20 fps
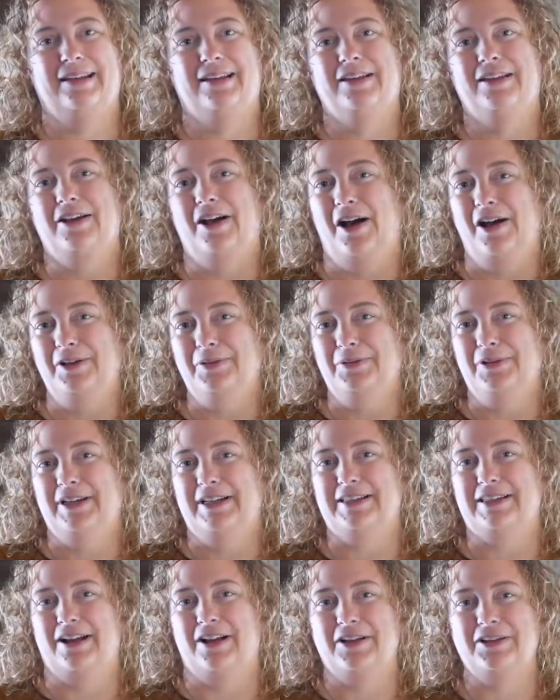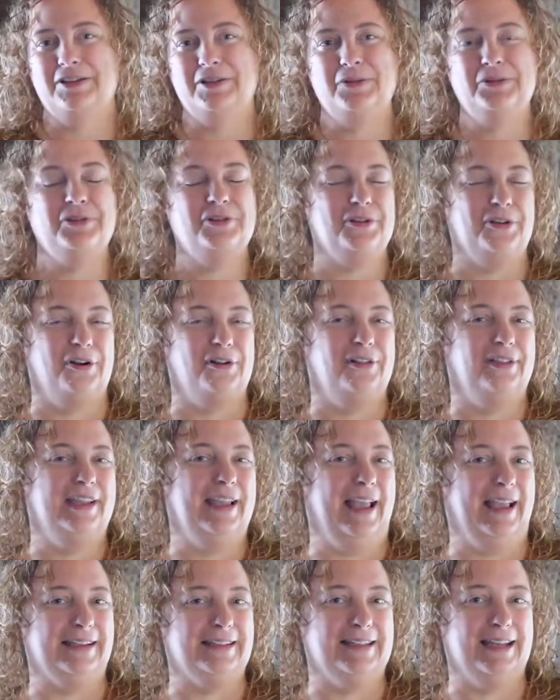cottonwood is also strongly
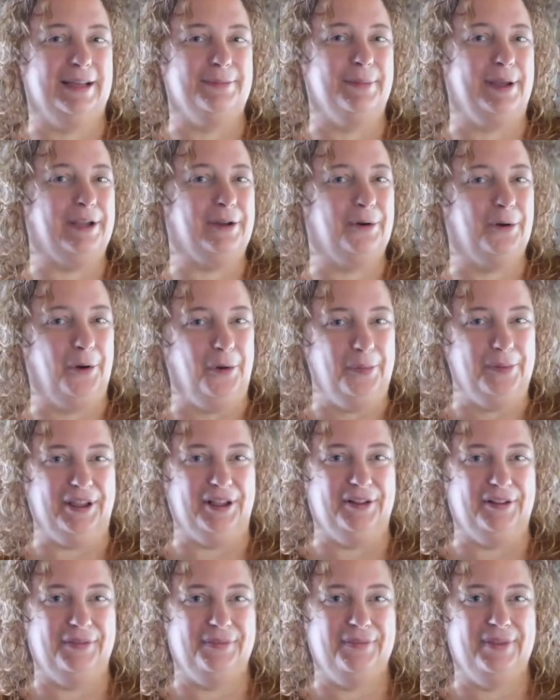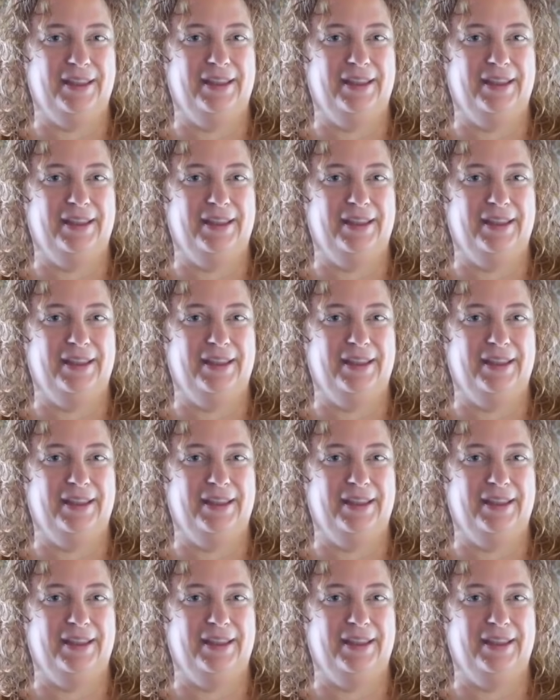antimicrobial.